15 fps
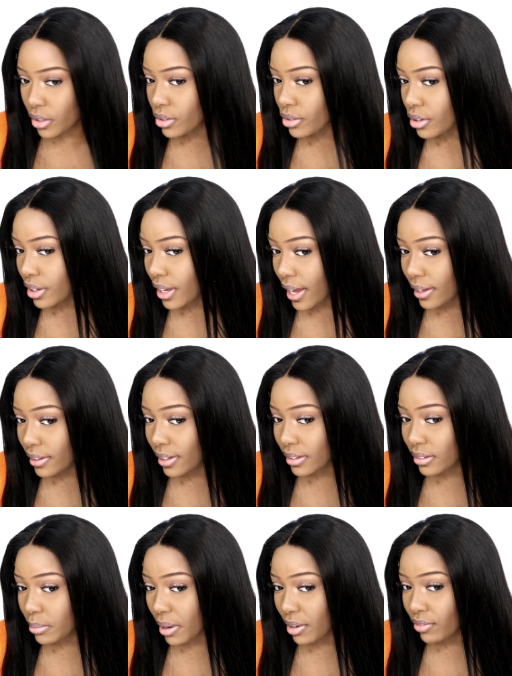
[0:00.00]
So yeah,
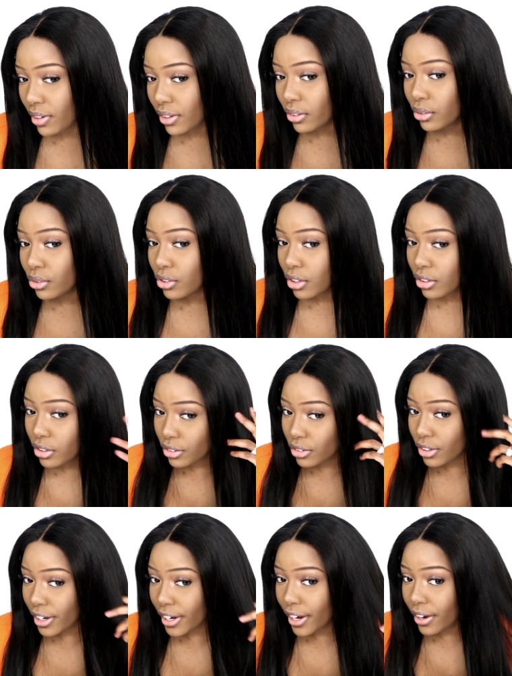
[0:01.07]
that's my final thought on
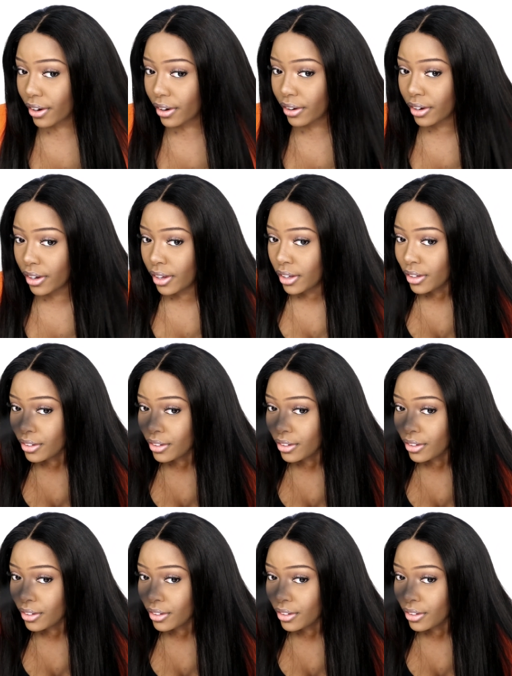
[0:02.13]
the hair.